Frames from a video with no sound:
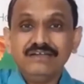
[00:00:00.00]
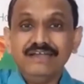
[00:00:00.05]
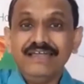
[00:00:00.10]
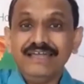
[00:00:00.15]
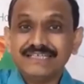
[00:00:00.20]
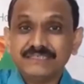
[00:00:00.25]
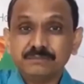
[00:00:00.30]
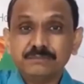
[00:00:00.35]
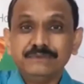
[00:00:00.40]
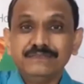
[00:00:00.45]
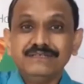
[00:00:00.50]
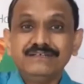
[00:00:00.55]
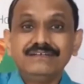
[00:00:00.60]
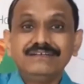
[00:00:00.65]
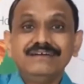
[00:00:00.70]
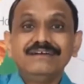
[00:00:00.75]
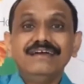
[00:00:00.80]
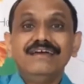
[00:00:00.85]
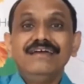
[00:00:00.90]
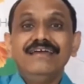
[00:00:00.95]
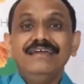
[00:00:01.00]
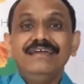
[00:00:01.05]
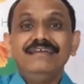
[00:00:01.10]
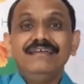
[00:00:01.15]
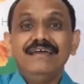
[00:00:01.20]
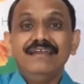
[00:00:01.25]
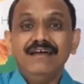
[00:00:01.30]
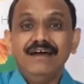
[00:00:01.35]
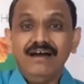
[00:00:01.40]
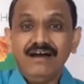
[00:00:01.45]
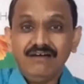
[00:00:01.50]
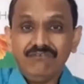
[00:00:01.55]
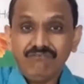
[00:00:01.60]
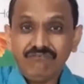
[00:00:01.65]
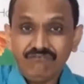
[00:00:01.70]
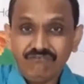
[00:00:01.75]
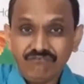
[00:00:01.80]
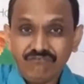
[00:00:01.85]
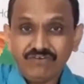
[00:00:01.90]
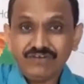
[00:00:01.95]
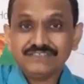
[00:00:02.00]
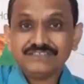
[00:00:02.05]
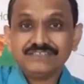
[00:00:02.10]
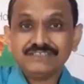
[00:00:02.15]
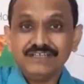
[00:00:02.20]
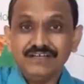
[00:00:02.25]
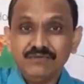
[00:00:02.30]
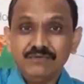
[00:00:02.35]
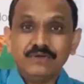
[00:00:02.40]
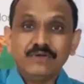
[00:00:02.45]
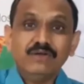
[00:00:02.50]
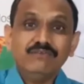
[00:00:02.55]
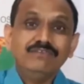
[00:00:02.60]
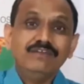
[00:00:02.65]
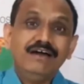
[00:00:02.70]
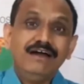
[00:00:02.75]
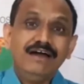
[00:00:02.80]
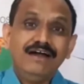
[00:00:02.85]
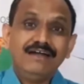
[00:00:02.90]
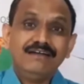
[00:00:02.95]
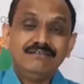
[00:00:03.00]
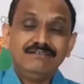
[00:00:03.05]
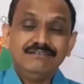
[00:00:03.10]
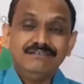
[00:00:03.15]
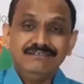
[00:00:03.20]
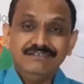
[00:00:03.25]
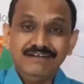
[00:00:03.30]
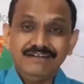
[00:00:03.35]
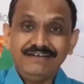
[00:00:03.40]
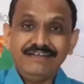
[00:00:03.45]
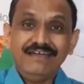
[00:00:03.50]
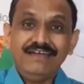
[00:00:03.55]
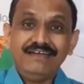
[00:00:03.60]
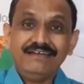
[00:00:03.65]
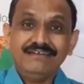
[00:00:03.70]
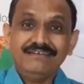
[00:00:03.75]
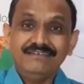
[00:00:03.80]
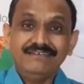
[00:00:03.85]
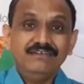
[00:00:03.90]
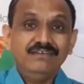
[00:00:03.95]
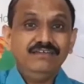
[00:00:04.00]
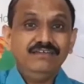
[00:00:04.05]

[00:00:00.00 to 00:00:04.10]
expert in an first hour of the heart attack.